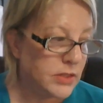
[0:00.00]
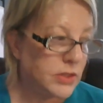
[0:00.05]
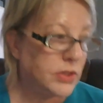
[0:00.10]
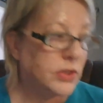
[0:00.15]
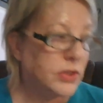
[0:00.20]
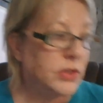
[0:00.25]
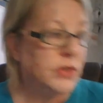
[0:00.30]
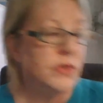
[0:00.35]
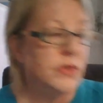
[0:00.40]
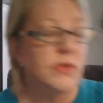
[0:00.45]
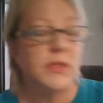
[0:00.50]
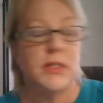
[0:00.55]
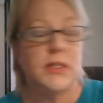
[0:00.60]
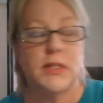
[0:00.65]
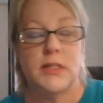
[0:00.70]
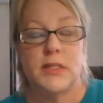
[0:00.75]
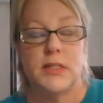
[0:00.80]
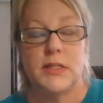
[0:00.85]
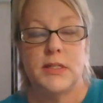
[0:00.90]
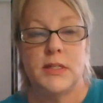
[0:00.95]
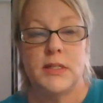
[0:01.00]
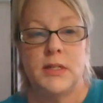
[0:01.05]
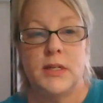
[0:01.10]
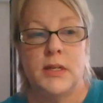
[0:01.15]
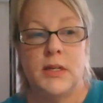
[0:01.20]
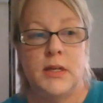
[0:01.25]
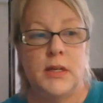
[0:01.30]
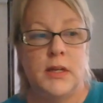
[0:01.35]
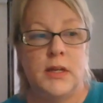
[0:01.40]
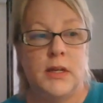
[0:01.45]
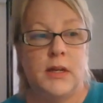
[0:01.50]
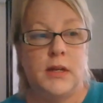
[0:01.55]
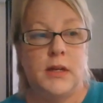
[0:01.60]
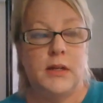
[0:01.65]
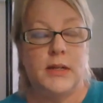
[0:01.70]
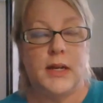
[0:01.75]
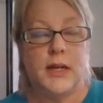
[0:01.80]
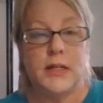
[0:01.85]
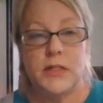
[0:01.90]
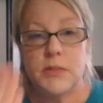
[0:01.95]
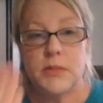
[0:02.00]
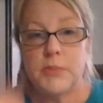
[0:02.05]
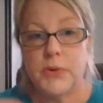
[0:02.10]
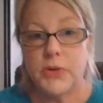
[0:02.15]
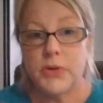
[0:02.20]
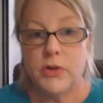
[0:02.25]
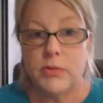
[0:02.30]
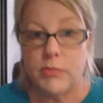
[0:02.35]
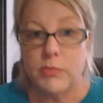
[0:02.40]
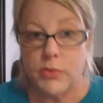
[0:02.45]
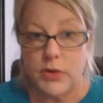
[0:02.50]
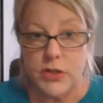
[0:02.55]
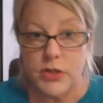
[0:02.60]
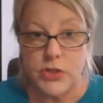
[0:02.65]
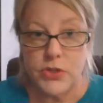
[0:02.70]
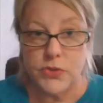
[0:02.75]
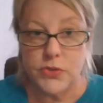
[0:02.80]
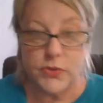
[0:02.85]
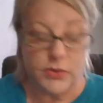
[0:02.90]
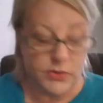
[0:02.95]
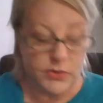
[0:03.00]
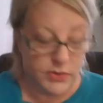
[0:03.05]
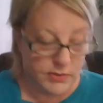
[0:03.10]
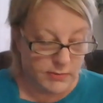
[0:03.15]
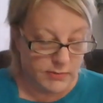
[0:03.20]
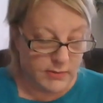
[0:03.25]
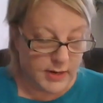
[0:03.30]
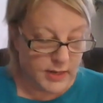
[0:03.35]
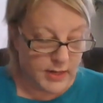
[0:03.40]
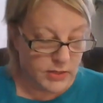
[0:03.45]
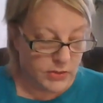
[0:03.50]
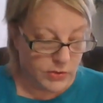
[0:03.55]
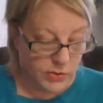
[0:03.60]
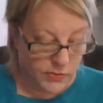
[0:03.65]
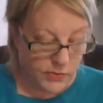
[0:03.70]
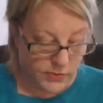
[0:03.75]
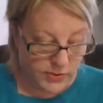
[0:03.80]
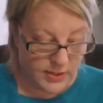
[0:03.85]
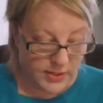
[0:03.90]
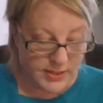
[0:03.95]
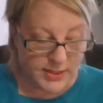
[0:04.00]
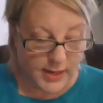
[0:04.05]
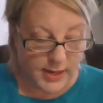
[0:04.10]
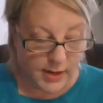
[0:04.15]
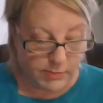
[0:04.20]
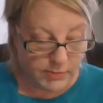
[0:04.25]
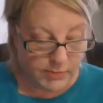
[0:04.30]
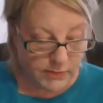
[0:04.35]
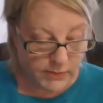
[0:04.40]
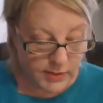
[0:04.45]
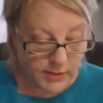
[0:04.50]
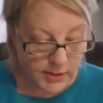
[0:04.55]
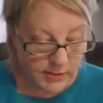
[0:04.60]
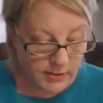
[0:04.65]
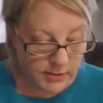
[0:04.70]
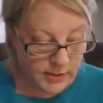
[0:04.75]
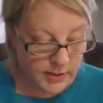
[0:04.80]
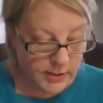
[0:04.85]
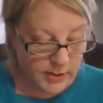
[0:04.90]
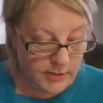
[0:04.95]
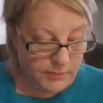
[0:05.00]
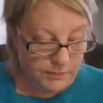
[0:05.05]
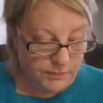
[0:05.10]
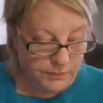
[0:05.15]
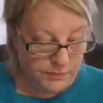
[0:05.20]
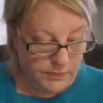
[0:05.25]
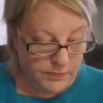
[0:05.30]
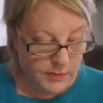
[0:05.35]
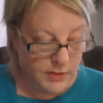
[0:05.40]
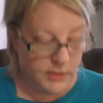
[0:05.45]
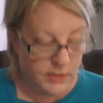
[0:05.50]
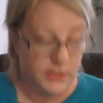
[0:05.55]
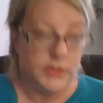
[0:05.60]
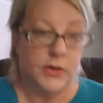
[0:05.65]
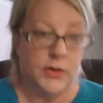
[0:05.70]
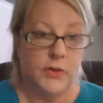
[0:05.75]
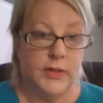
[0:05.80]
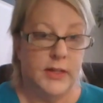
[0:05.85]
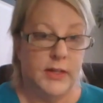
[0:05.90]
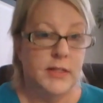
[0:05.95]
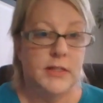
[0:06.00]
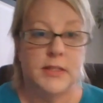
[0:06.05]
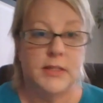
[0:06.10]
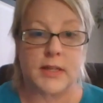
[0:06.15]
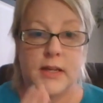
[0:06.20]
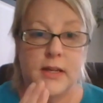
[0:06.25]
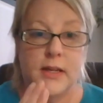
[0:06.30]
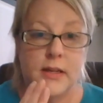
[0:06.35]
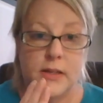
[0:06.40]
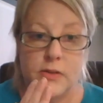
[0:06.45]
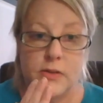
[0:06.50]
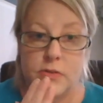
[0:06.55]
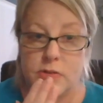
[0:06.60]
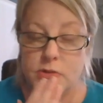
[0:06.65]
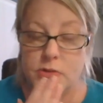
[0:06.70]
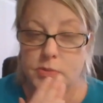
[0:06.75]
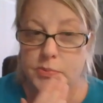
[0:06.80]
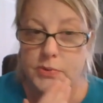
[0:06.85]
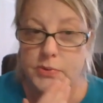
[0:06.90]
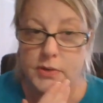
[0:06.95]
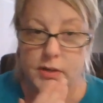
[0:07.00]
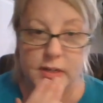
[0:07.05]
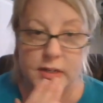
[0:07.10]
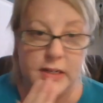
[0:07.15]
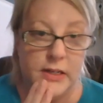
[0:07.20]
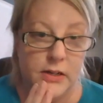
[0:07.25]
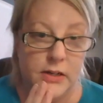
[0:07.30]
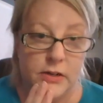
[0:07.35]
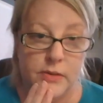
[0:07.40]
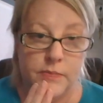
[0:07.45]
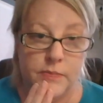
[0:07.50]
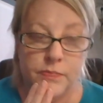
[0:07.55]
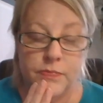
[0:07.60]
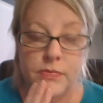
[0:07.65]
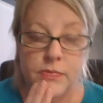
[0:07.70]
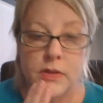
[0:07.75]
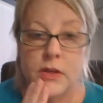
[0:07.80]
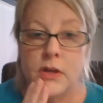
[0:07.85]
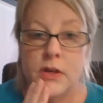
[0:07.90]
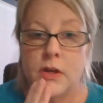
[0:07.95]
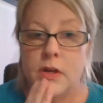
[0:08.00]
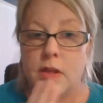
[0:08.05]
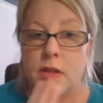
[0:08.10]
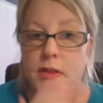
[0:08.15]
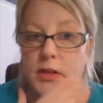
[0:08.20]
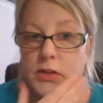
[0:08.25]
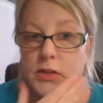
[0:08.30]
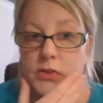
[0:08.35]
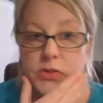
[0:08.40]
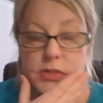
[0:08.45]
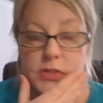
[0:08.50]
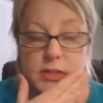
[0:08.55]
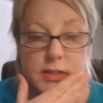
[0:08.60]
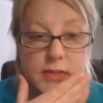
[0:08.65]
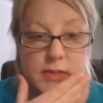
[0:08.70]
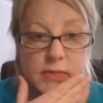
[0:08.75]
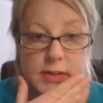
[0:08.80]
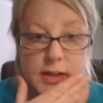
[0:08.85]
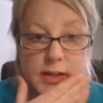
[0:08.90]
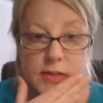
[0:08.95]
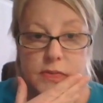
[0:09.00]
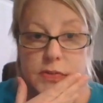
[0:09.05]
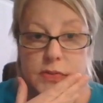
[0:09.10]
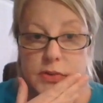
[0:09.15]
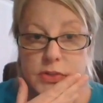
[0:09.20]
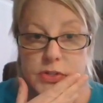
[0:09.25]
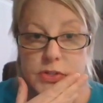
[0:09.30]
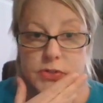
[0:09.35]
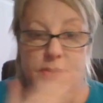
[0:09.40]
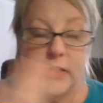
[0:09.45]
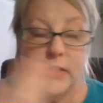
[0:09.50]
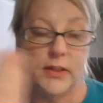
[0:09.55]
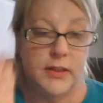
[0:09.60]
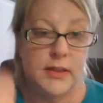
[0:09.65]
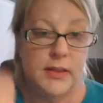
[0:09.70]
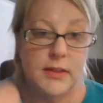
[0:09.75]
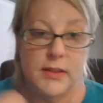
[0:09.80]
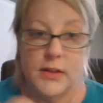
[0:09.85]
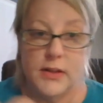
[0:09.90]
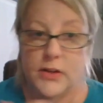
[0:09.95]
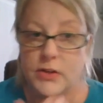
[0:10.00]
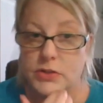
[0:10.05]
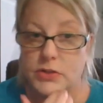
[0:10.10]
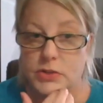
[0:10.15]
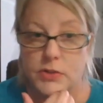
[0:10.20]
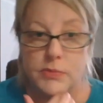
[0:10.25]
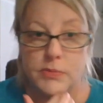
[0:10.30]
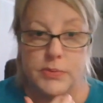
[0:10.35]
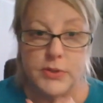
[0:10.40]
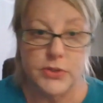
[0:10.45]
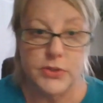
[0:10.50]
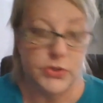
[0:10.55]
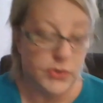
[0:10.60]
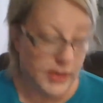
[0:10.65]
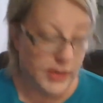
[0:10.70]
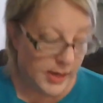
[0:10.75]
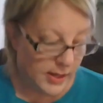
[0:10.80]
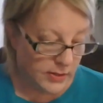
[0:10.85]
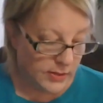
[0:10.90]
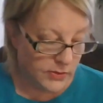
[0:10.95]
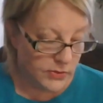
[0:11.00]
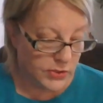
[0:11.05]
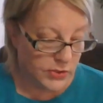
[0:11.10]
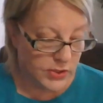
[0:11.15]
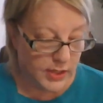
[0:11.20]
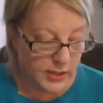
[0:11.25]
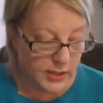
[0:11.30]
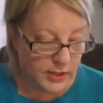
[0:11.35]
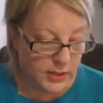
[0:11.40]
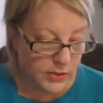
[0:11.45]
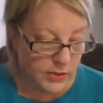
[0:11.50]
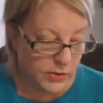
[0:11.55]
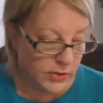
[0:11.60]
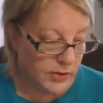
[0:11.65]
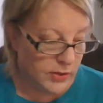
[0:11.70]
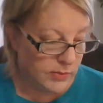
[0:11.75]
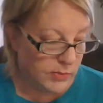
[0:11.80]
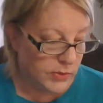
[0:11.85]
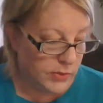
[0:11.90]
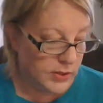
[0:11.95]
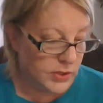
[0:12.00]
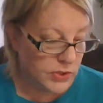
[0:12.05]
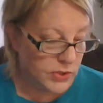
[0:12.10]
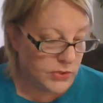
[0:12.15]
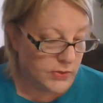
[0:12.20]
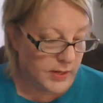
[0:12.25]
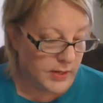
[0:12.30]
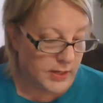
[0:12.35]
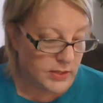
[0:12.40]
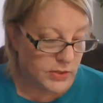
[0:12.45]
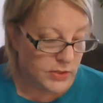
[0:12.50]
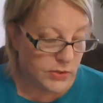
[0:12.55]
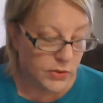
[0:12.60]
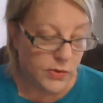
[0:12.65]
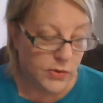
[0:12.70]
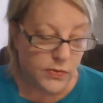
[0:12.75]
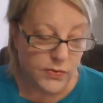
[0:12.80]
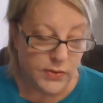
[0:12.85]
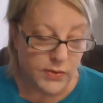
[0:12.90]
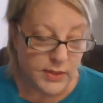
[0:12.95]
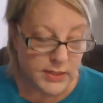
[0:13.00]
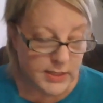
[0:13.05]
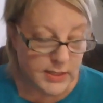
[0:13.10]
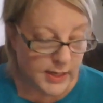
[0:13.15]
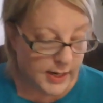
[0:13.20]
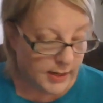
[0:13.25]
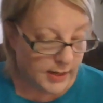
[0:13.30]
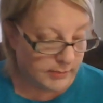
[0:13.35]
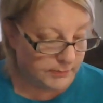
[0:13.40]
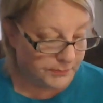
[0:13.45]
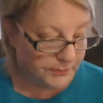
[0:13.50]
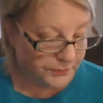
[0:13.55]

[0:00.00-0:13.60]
to use it, not to put your moisturizer over the top of it. So let's say you do put it here, then you just leave it on full strength there and don't put your aloe jelly or your moisturizer over the top.